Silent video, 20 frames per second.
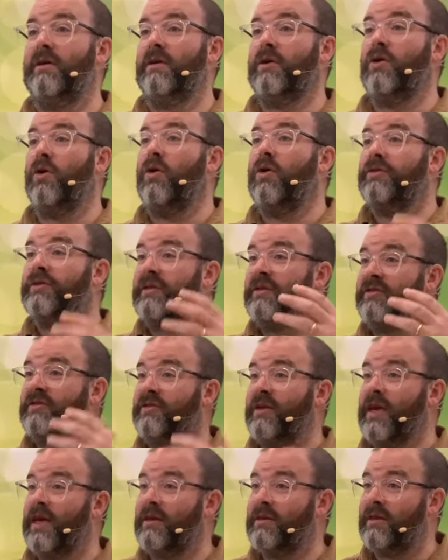God
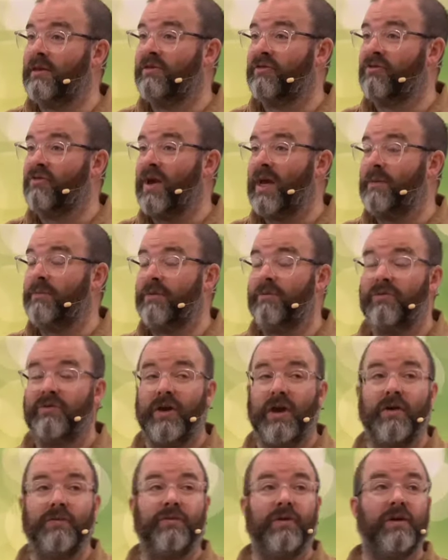decide, describes
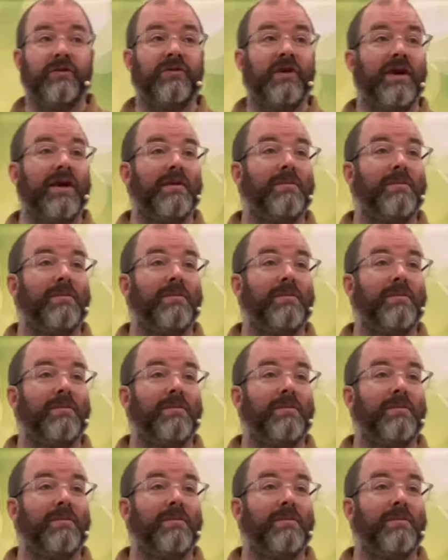Himself as